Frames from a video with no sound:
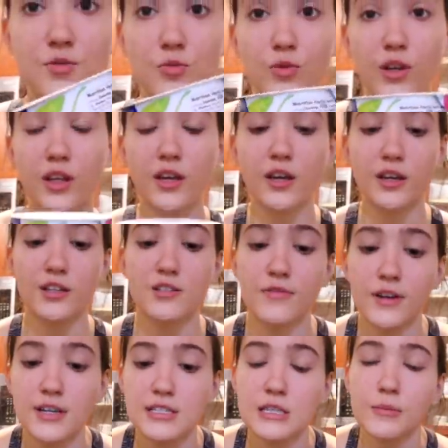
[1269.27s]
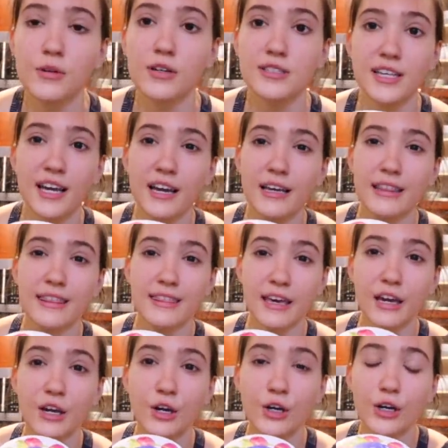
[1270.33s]
is really good. It's very similar. It's like a
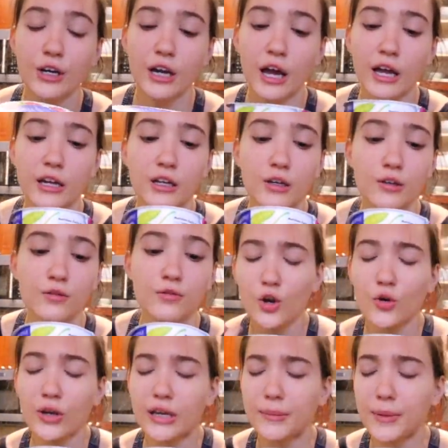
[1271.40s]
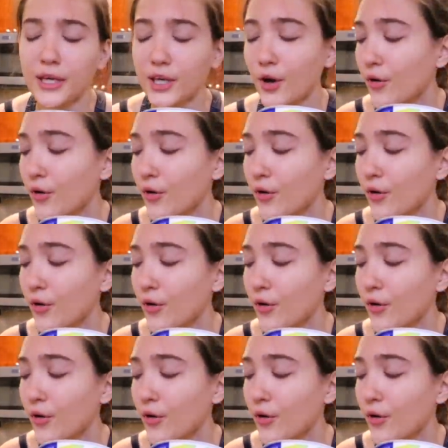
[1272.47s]
thicker kind of creamy